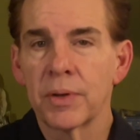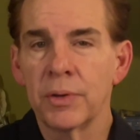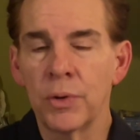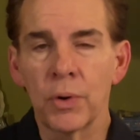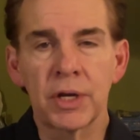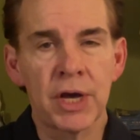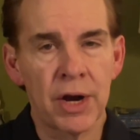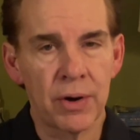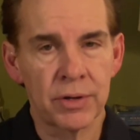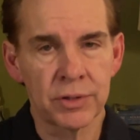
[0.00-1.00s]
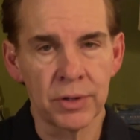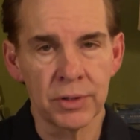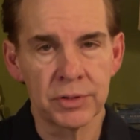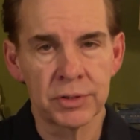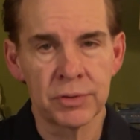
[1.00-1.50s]
Your
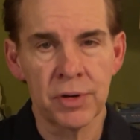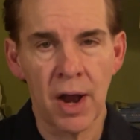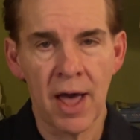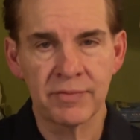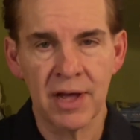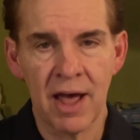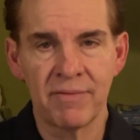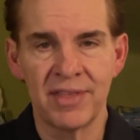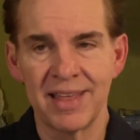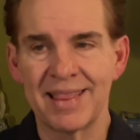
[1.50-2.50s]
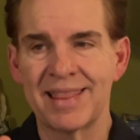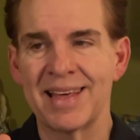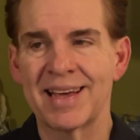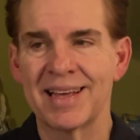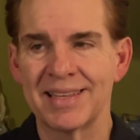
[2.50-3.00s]
characters do not have to have the
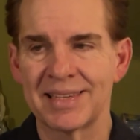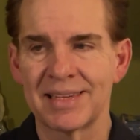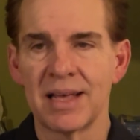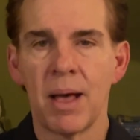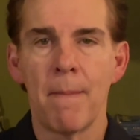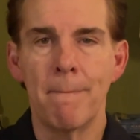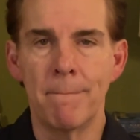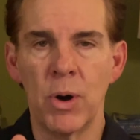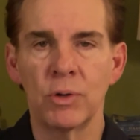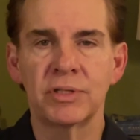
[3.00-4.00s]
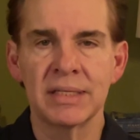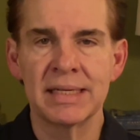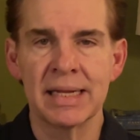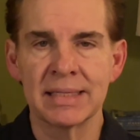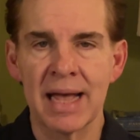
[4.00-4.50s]
thickest, most
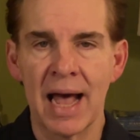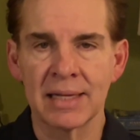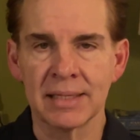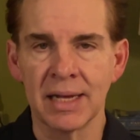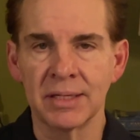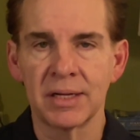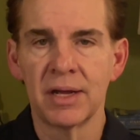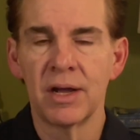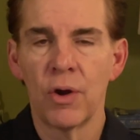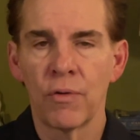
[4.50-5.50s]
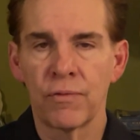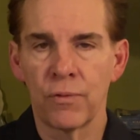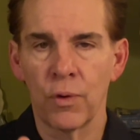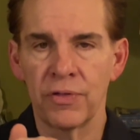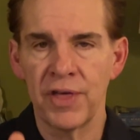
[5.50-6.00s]
intense accent
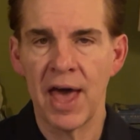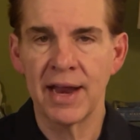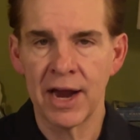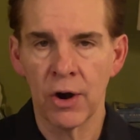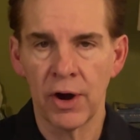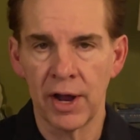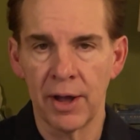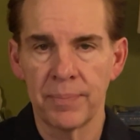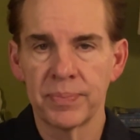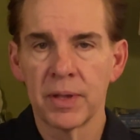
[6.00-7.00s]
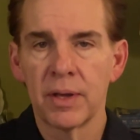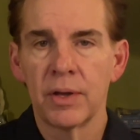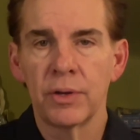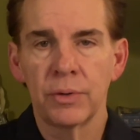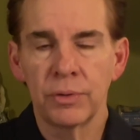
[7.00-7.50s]
for that area.
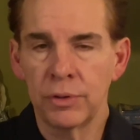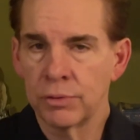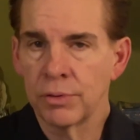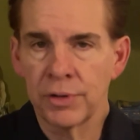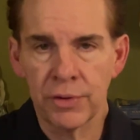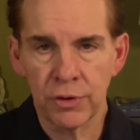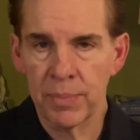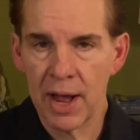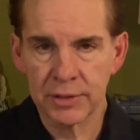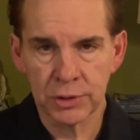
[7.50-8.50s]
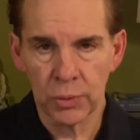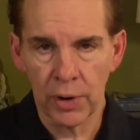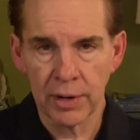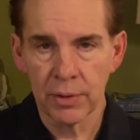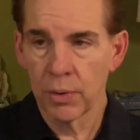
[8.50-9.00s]
You don't know their
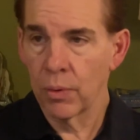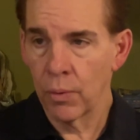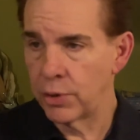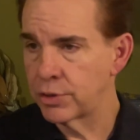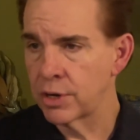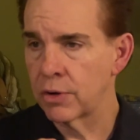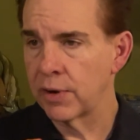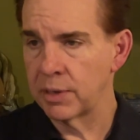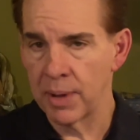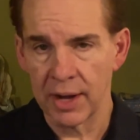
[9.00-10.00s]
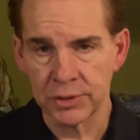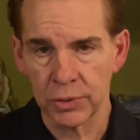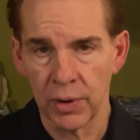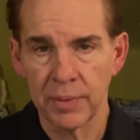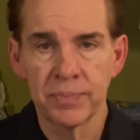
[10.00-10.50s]
backstory, or you can create a
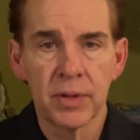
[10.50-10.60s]
backstory.